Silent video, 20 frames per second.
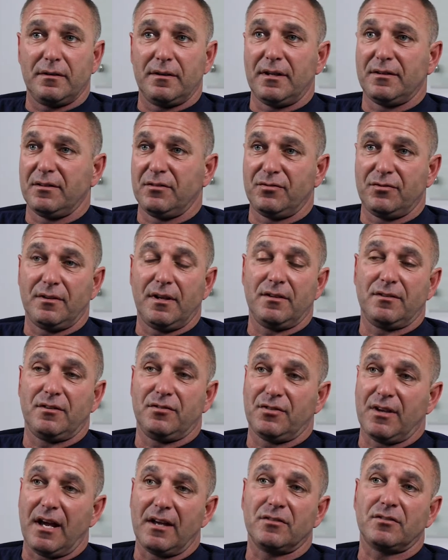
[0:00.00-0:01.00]
at the
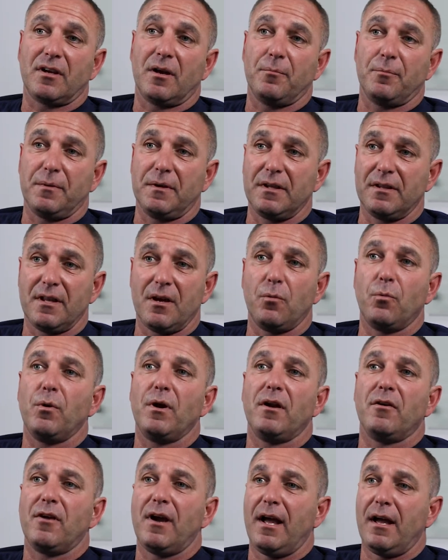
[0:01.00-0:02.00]
size company that
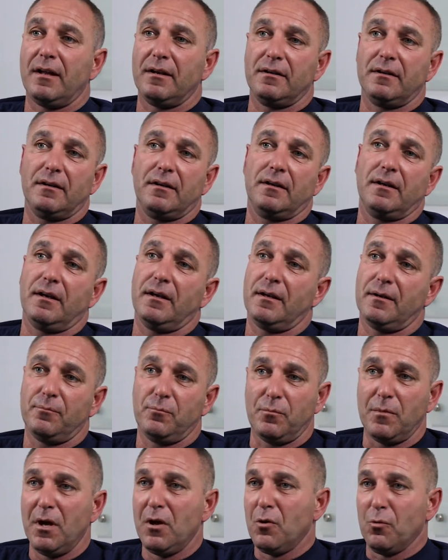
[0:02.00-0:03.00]
we're at.
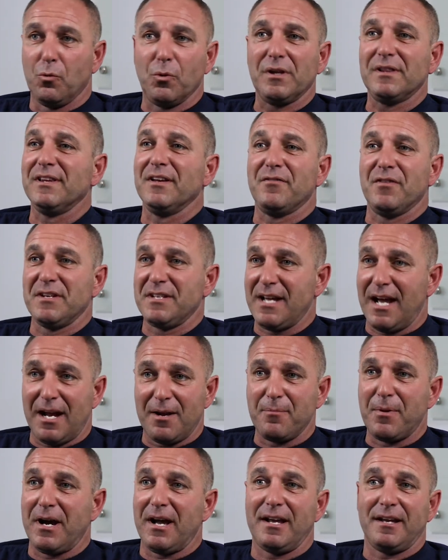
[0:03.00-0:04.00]
We live and die
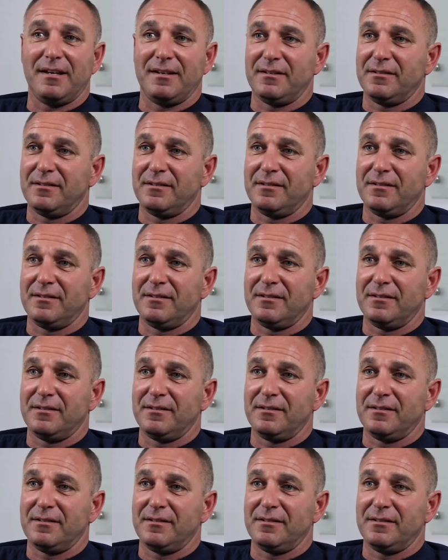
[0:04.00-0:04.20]
by it.